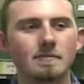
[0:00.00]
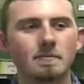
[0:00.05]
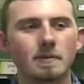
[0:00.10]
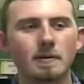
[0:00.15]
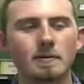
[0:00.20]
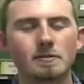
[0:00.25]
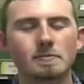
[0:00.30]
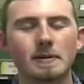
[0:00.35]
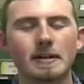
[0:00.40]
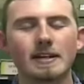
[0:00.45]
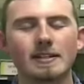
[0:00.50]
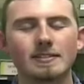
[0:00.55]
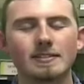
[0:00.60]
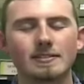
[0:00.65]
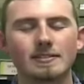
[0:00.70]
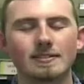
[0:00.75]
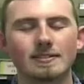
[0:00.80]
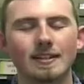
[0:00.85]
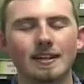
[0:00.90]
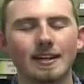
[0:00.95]
pretty much
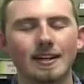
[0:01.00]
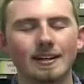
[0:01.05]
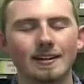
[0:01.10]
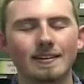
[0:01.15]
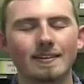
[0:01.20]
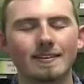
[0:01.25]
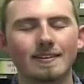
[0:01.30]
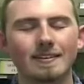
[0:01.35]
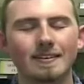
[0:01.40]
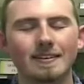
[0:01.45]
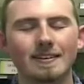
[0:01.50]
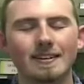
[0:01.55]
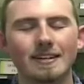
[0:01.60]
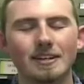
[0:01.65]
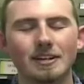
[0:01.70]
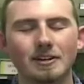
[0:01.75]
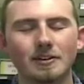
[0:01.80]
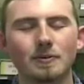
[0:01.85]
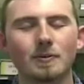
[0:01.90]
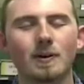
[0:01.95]
because
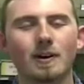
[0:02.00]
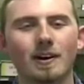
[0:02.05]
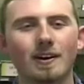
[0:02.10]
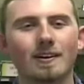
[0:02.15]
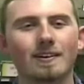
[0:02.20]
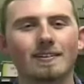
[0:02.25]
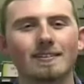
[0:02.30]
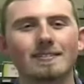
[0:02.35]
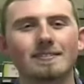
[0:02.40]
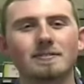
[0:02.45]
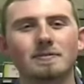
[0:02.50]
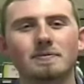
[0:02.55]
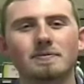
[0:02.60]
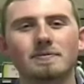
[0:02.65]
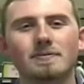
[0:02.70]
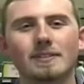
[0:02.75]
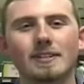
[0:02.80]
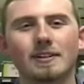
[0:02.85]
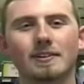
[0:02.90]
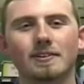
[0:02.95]
you are,
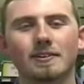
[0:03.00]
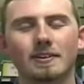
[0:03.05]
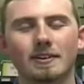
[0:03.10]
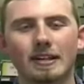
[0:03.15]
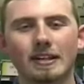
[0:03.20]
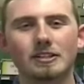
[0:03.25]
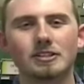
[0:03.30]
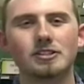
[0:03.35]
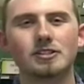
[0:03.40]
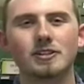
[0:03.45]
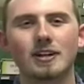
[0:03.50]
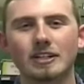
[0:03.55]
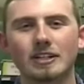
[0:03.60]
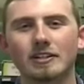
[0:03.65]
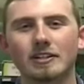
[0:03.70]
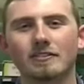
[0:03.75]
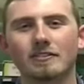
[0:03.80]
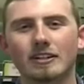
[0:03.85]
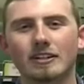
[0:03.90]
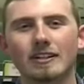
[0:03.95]
you know, the
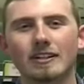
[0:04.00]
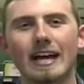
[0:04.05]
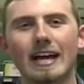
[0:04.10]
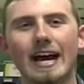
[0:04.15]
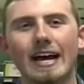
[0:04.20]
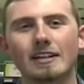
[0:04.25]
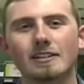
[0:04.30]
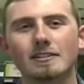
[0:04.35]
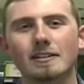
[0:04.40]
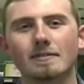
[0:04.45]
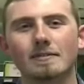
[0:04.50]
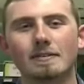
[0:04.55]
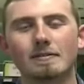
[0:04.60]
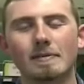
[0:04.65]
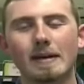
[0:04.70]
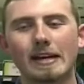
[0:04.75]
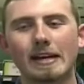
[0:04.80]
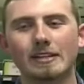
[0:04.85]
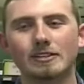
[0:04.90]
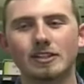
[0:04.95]
instructor of the class. I
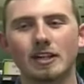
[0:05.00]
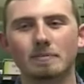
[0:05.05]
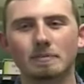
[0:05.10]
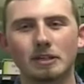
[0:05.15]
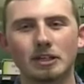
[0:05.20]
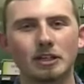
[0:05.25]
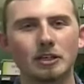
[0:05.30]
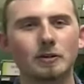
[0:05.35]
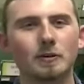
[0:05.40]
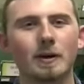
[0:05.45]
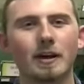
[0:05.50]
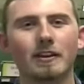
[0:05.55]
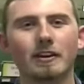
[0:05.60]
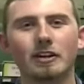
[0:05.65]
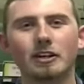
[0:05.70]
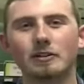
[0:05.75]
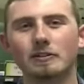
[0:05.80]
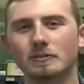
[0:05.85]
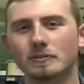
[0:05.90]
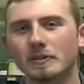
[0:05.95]
mean, it's up to you whether
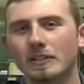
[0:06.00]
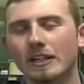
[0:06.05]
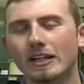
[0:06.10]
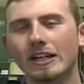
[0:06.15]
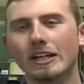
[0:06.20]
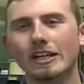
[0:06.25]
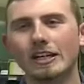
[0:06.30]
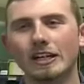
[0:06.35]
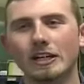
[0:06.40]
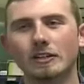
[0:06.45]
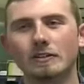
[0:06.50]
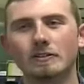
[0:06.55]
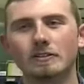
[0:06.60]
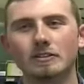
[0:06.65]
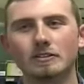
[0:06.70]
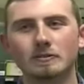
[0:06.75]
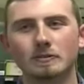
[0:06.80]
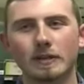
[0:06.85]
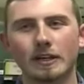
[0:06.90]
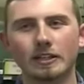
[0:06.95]
you, you know,
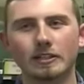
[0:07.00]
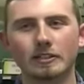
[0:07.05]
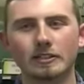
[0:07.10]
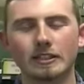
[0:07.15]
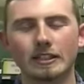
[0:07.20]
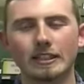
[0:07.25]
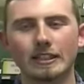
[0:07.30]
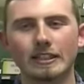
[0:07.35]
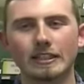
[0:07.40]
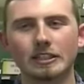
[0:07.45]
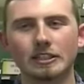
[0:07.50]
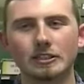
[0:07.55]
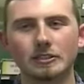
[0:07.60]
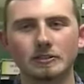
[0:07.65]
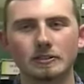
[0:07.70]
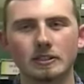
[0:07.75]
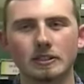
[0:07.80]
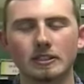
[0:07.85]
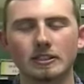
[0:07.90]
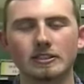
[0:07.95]
whether
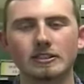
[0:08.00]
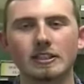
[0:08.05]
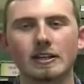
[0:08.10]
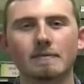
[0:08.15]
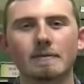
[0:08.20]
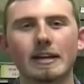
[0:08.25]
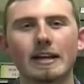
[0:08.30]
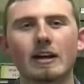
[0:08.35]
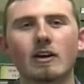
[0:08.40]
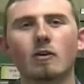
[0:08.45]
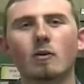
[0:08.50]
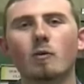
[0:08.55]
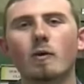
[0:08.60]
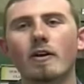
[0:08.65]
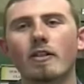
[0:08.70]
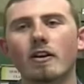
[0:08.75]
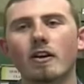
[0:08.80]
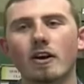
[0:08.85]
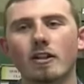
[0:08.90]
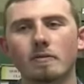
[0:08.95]
you learn something or
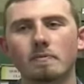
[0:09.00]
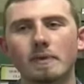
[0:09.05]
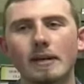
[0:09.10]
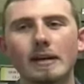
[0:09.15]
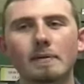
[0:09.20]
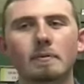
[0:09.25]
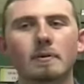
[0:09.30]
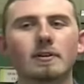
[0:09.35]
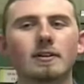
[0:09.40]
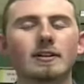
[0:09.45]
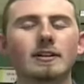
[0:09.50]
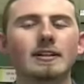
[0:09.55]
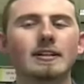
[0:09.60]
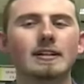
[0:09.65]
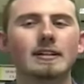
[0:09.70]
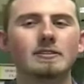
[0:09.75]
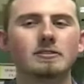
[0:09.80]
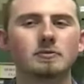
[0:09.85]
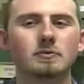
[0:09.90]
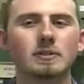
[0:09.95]
whether other people learn it.
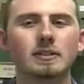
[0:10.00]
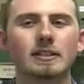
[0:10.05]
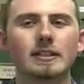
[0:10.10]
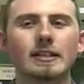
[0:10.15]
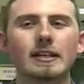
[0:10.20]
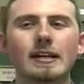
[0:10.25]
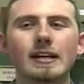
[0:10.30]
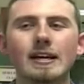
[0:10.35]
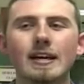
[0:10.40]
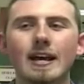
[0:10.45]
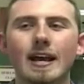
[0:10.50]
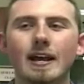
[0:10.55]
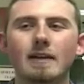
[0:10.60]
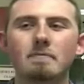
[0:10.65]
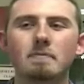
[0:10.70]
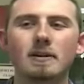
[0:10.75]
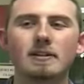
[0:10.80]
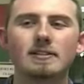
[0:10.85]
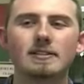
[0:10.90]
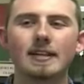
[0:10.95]
And it's really,
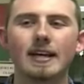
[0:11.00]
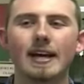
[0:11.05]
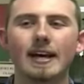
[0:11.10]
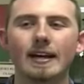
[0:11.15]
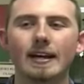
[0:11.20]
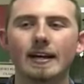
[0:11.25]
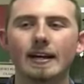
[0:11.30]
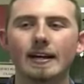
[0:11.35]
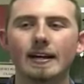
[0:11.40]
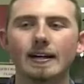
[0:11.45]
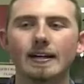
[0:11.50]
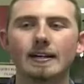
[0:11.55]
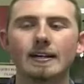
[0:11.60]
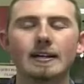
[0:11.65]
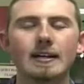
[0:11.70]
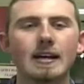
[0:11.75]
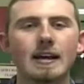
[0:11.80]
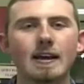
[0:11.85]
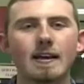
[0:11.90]
it puts that